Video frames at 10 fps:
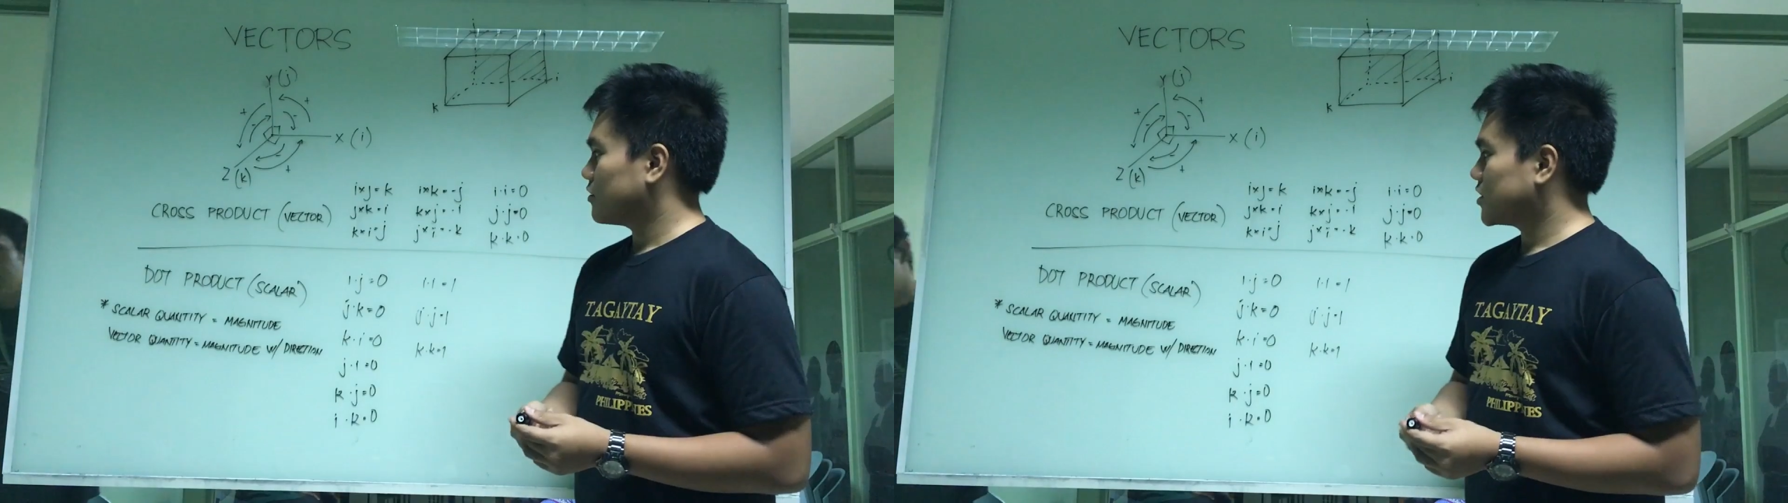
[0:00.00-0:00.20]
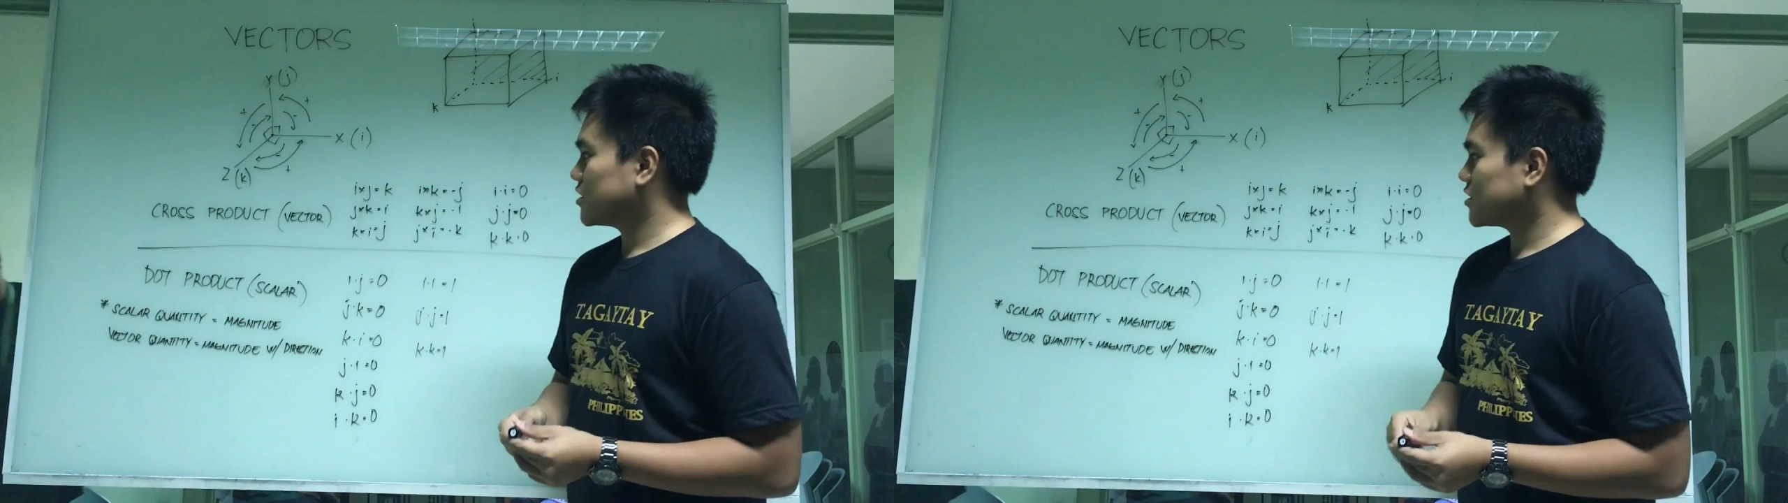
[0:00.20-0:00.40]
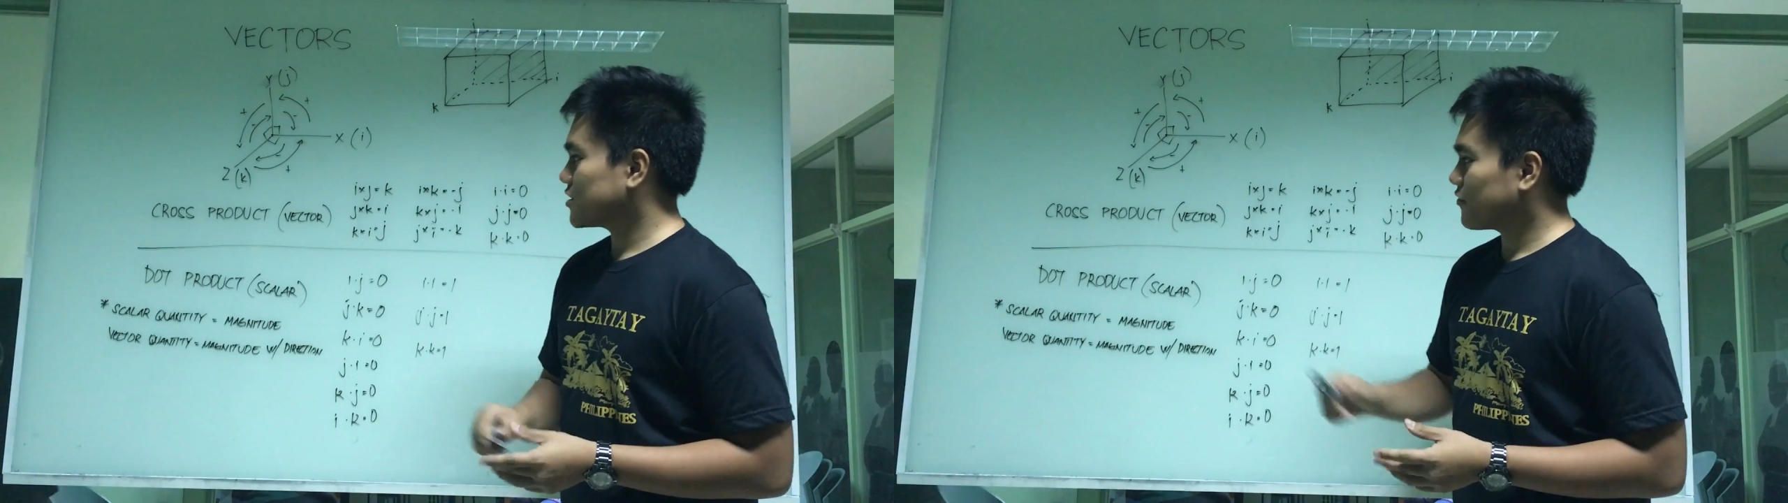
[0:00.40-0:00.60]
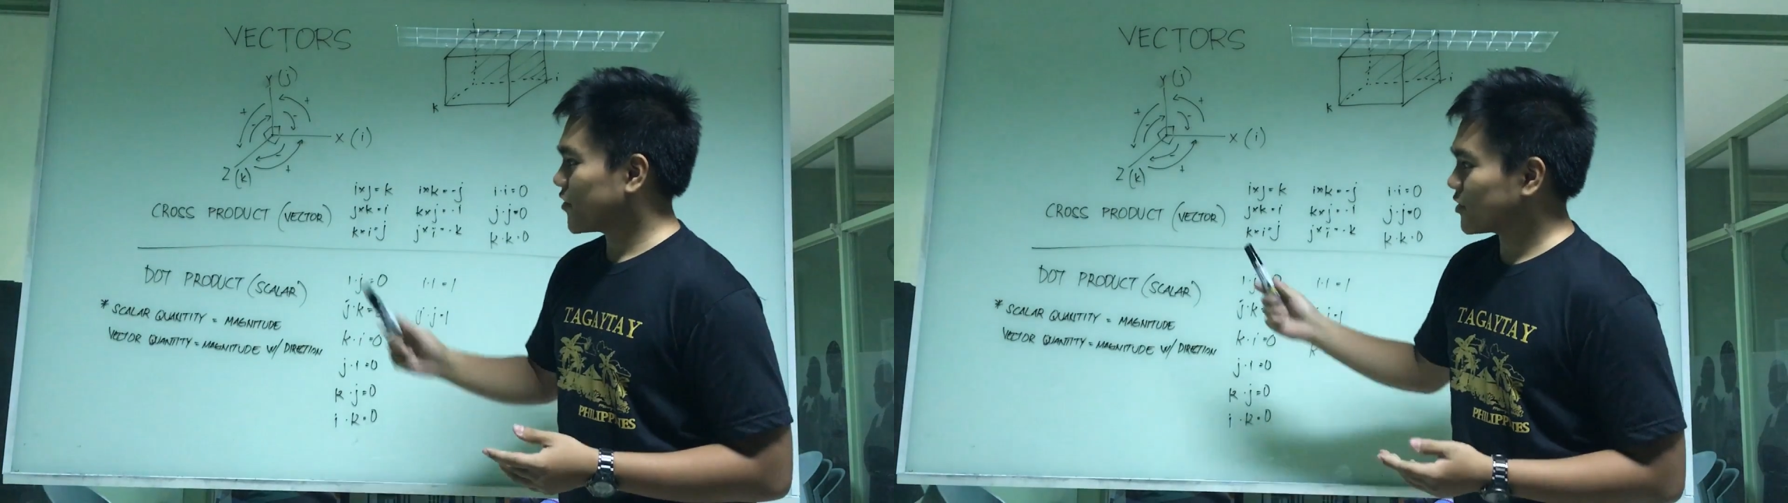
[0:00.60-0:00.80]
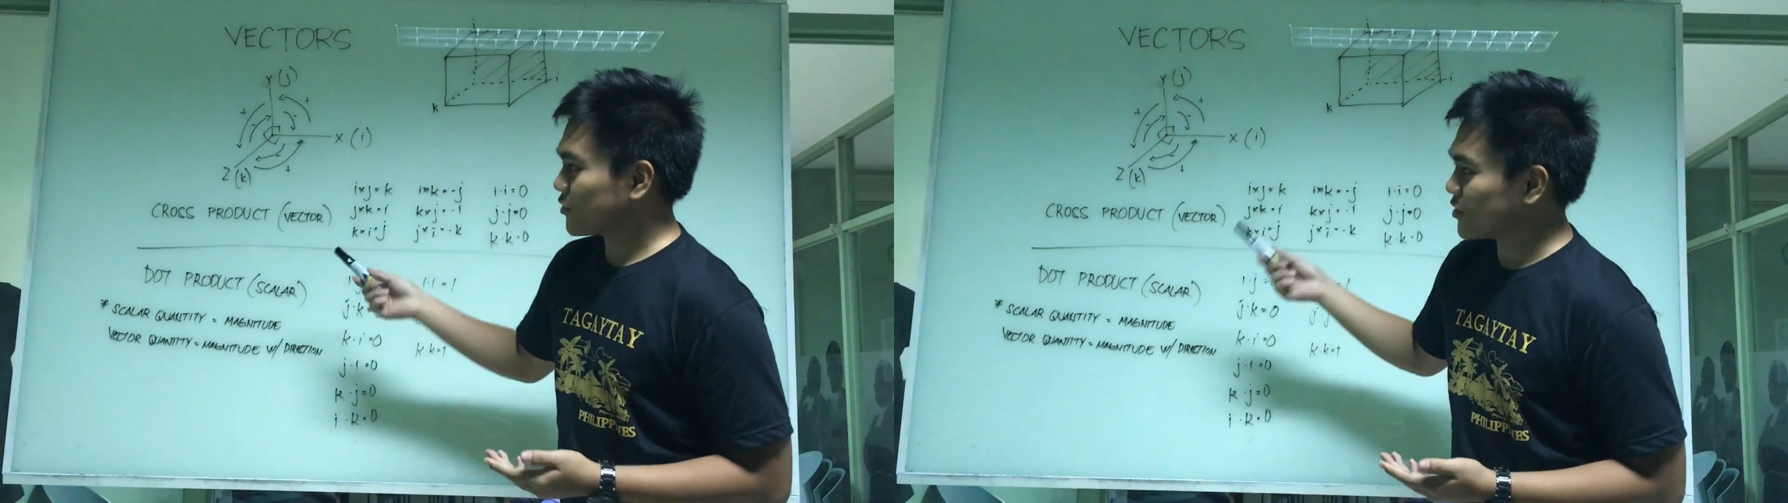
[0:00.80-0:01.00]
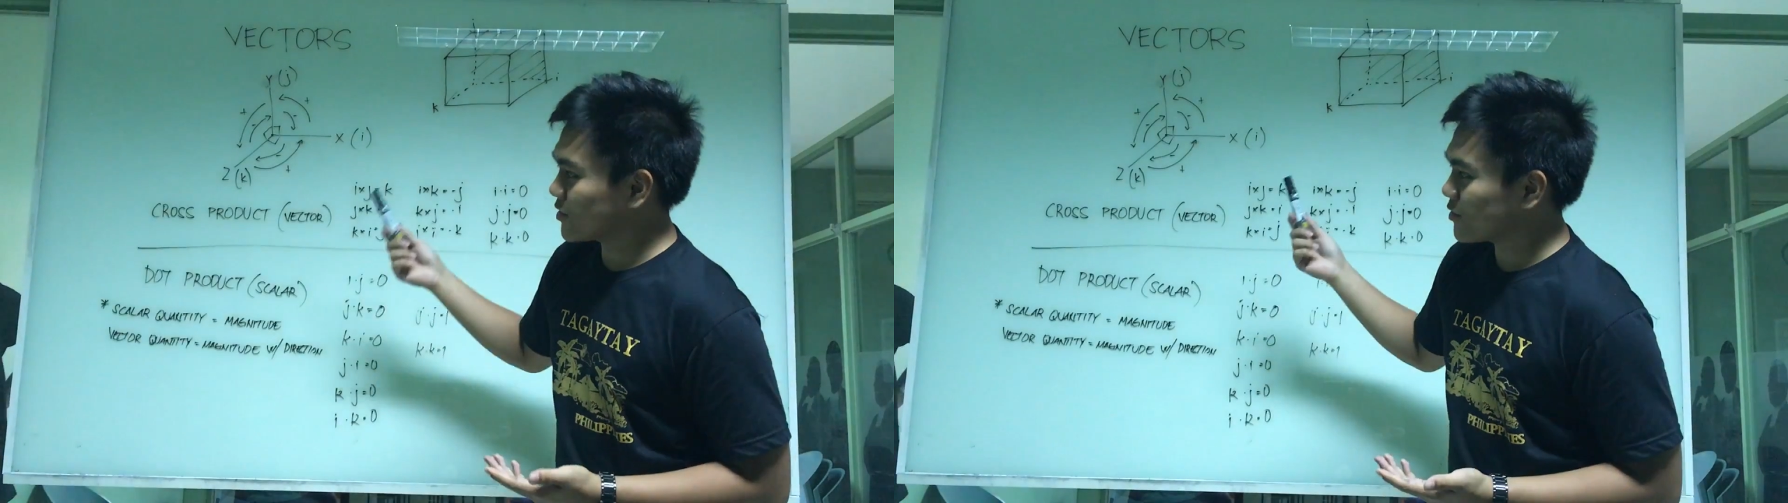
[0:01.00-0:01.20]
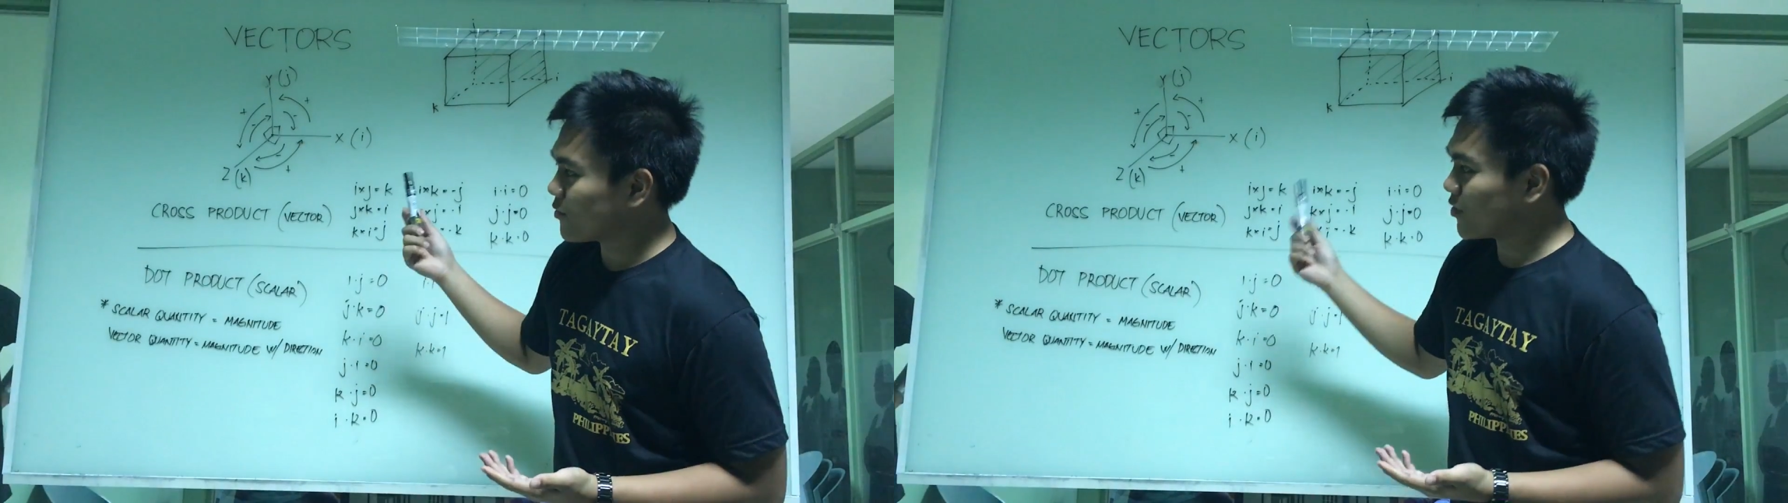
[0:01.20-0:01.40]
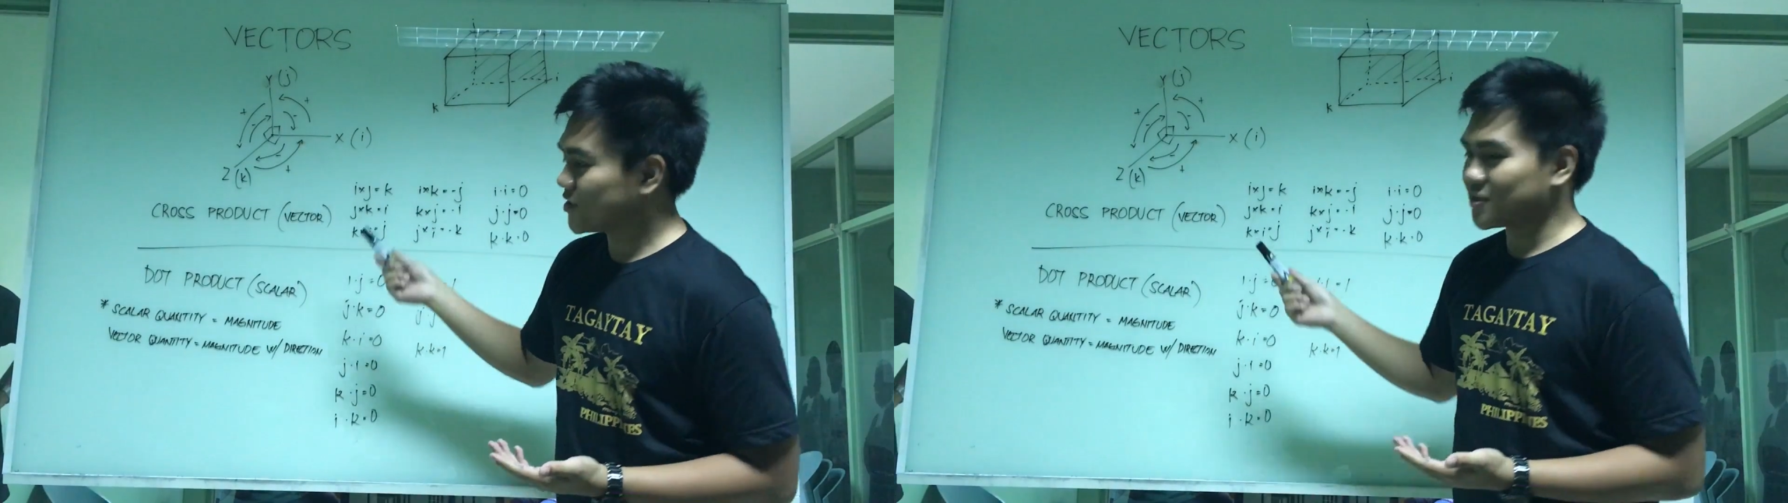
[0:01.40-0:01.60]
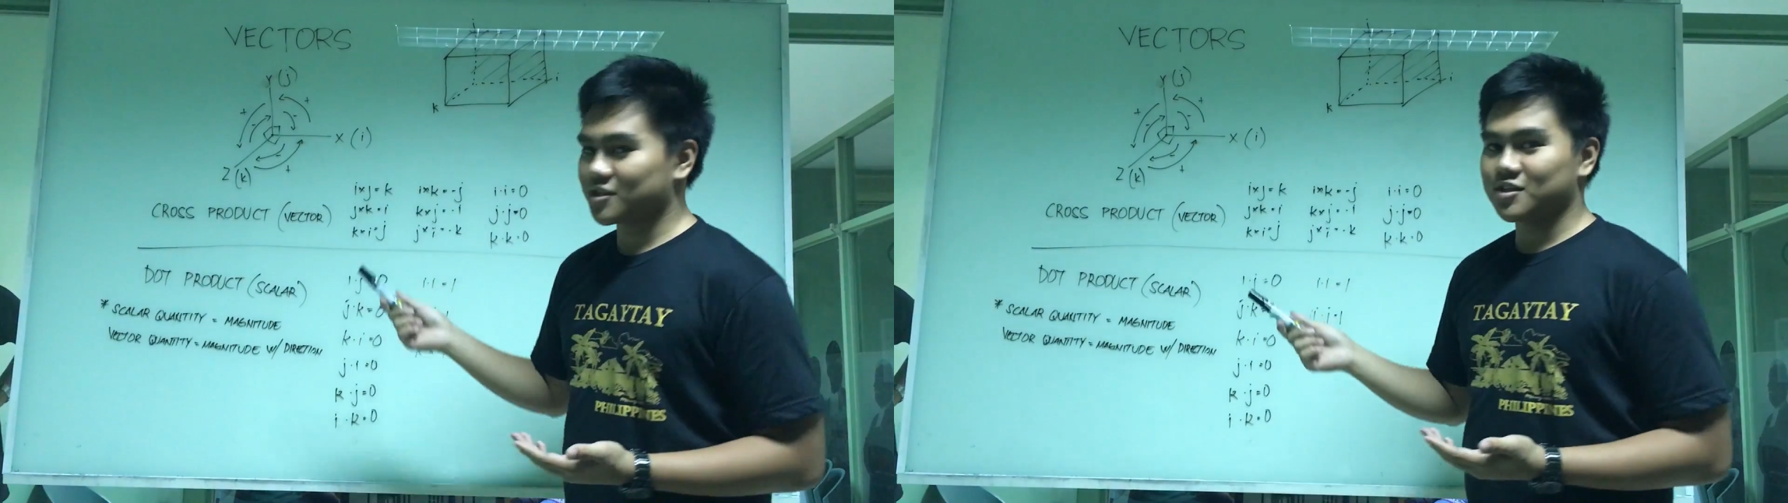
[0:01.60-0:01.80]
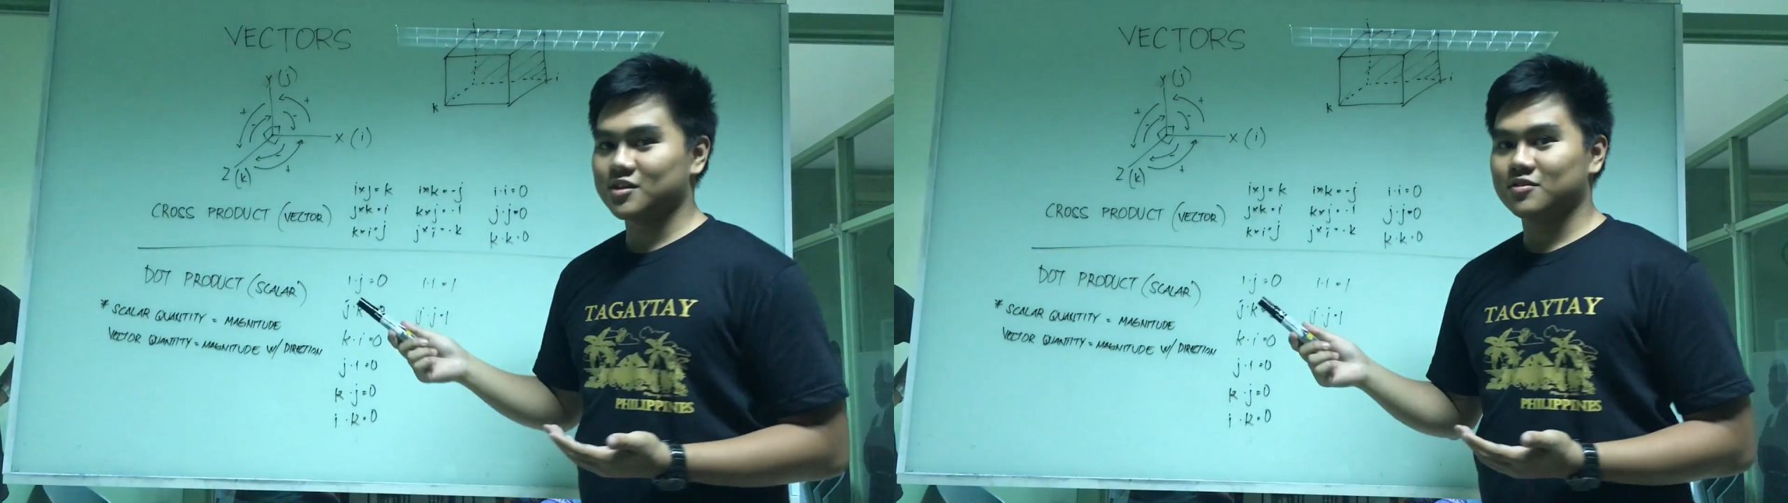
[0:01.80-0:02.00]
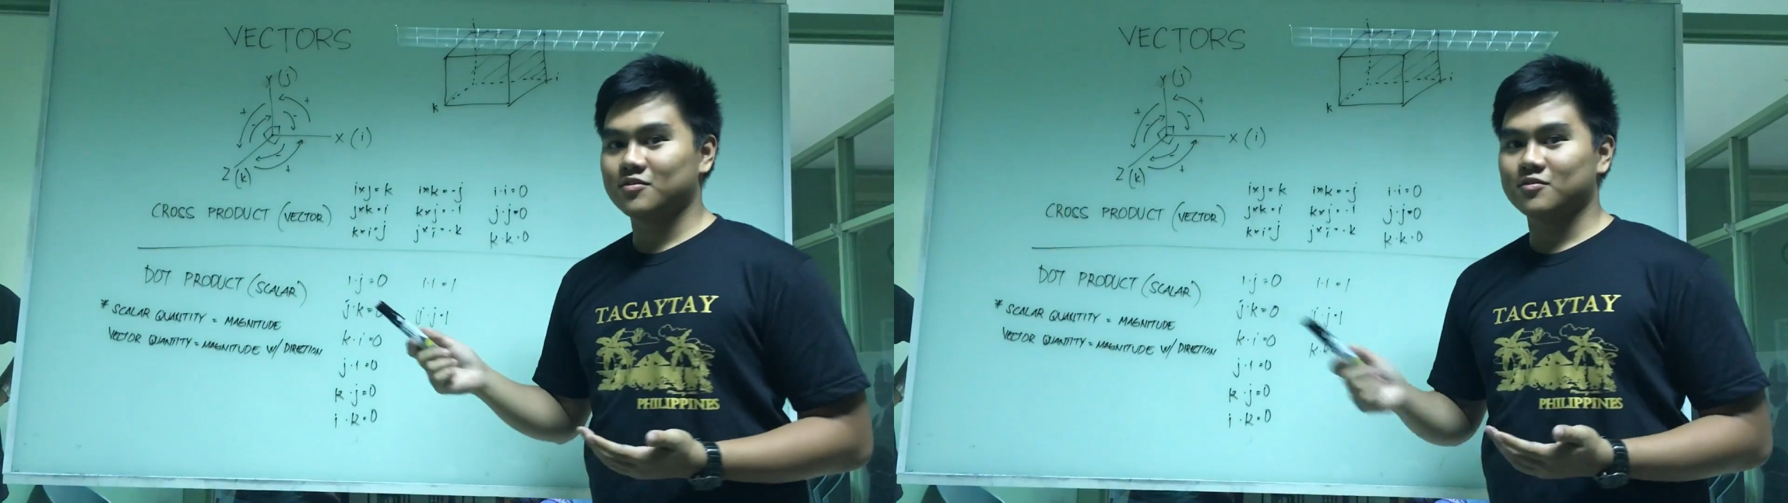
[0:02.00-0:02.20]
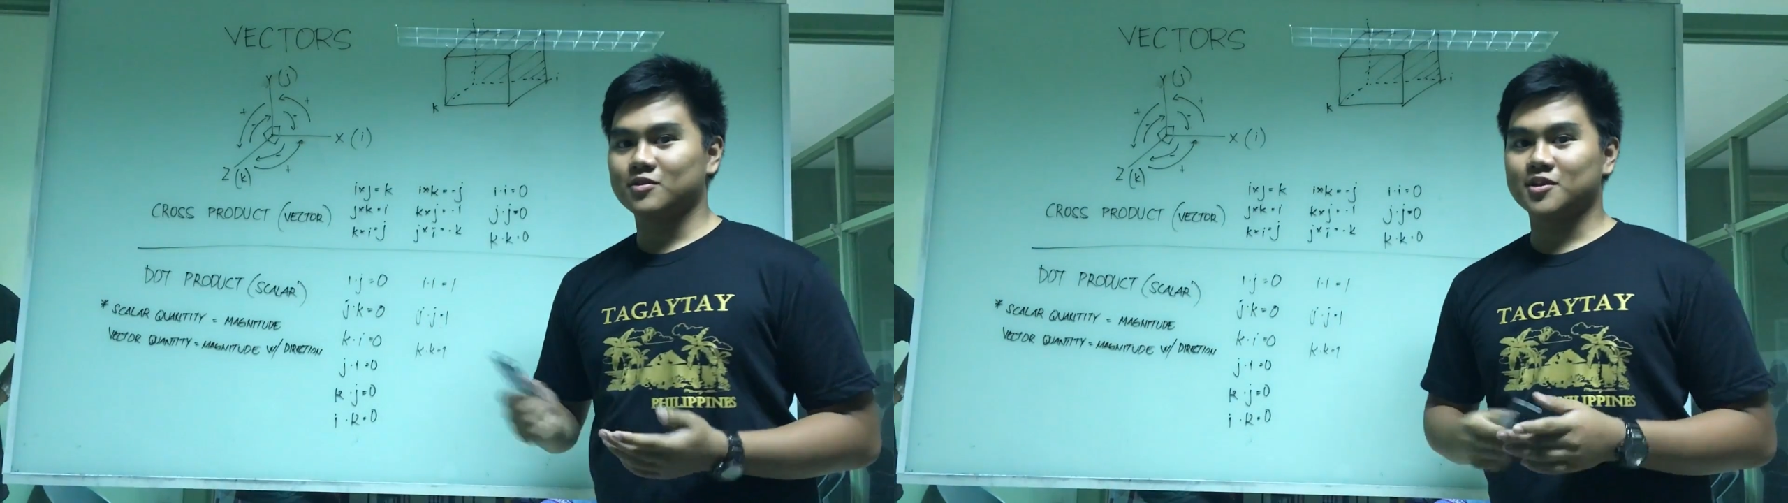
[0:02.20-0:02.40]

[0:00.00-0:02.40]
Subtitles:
since it's a vector quantity,